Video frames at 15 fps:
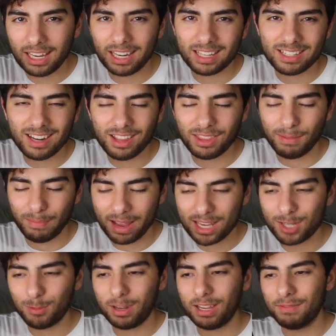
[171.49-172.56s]
It's not the
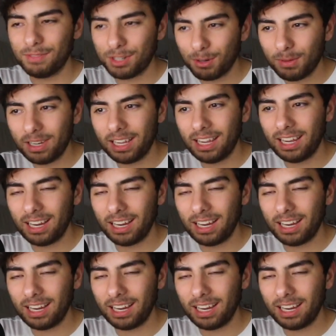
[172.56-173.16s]
best way of doing it,